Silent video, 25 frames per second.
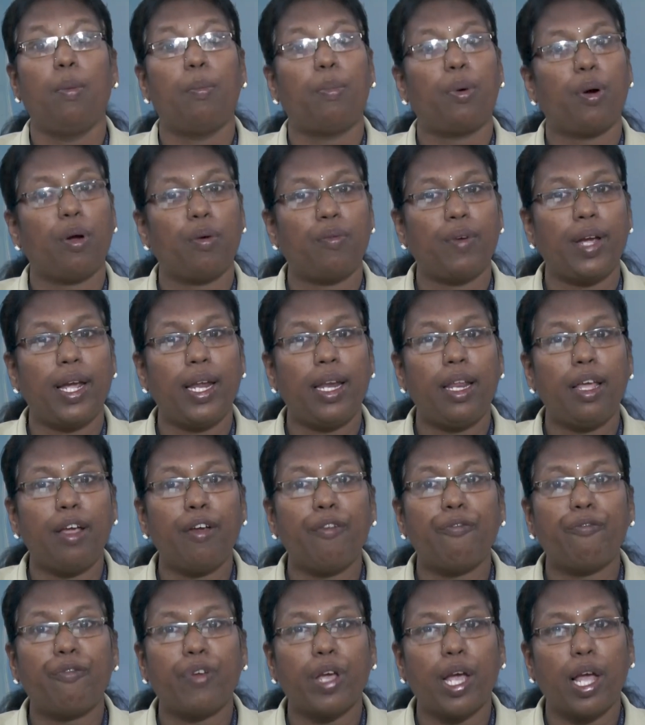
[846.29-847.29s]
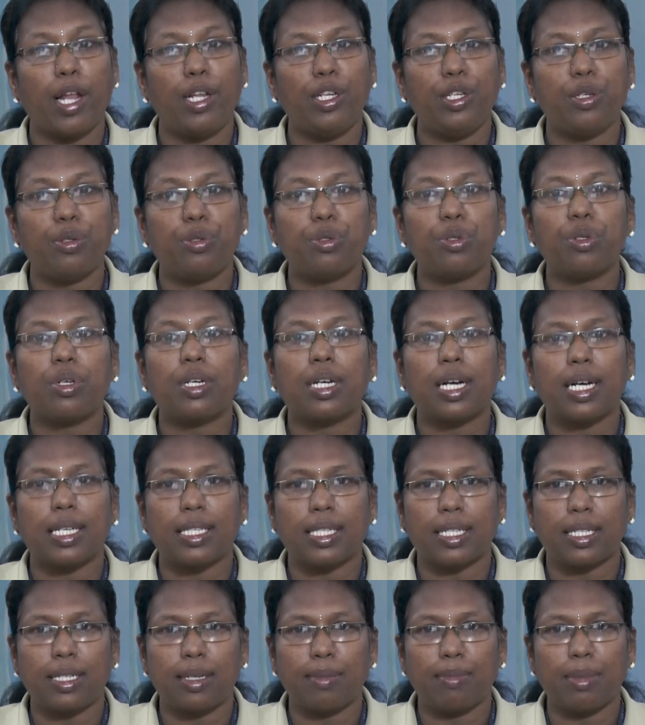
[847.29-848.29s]
Providing value to
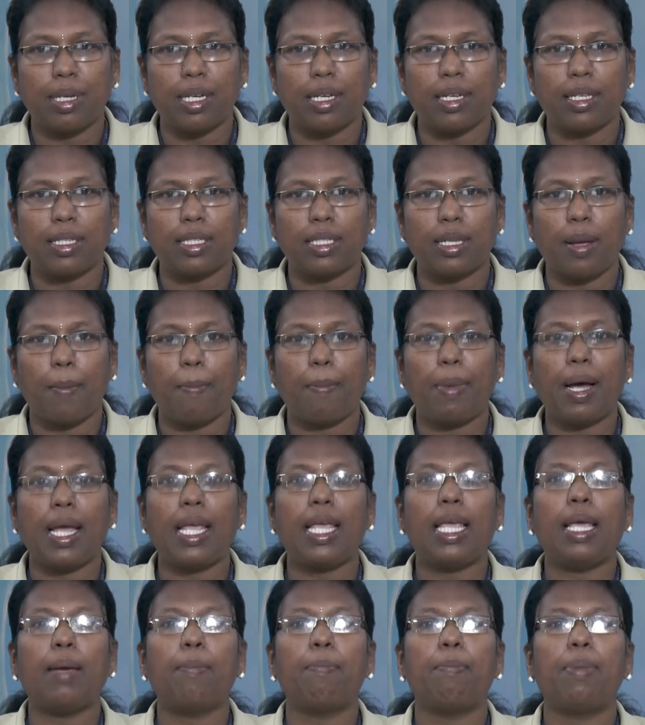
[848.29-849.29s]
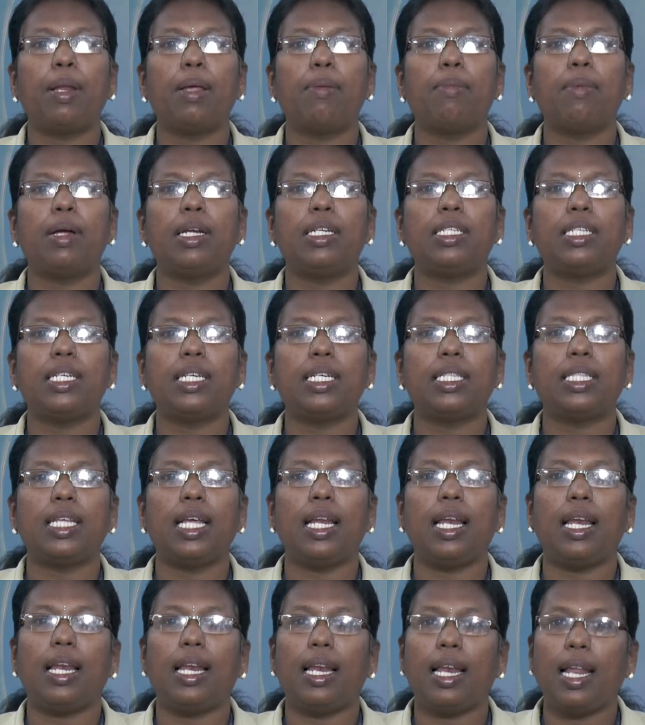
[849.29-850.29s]
customers by implementing
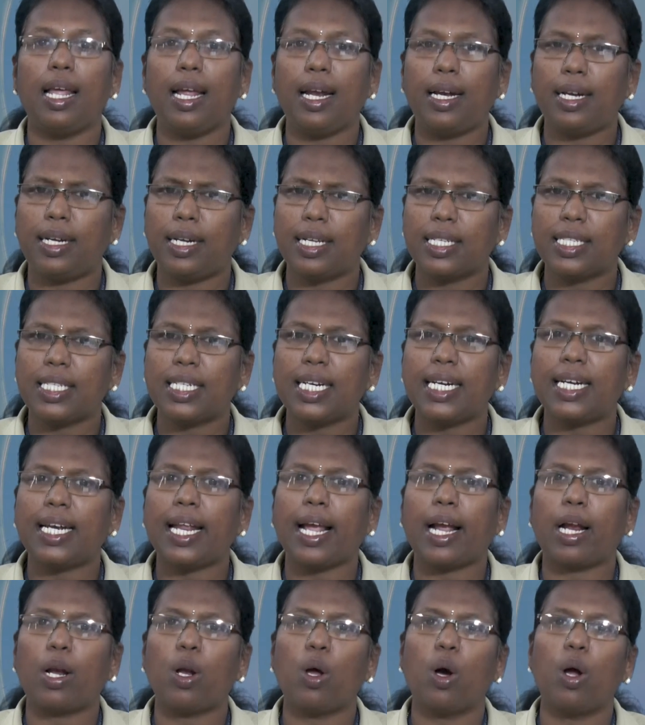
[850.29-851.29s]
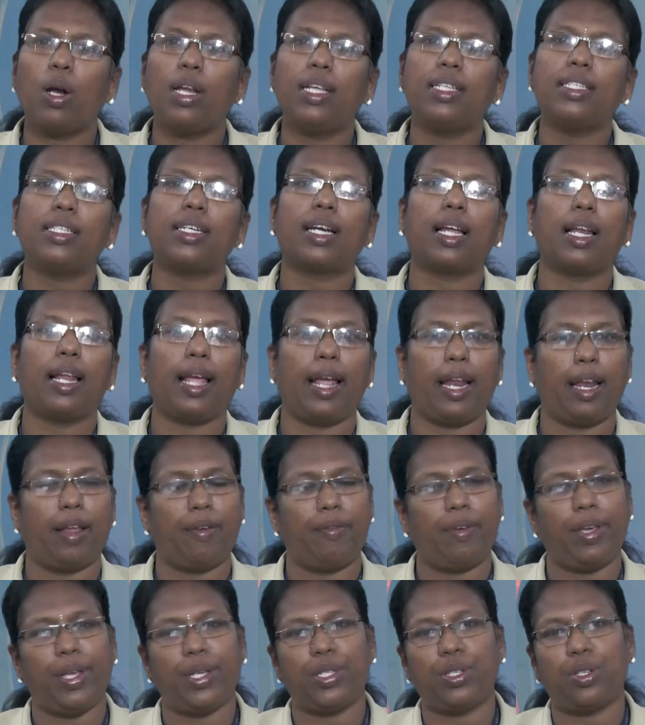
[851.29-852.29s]
the latest technological
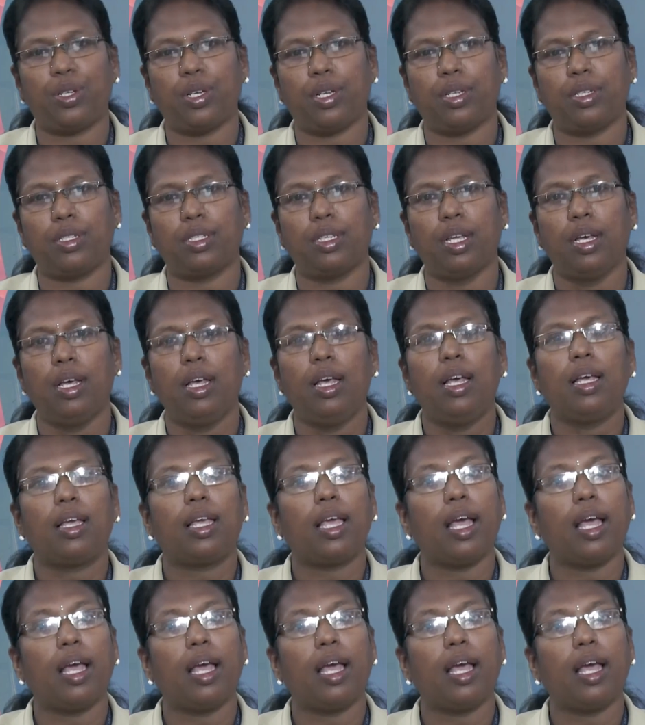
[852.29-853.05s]
innovations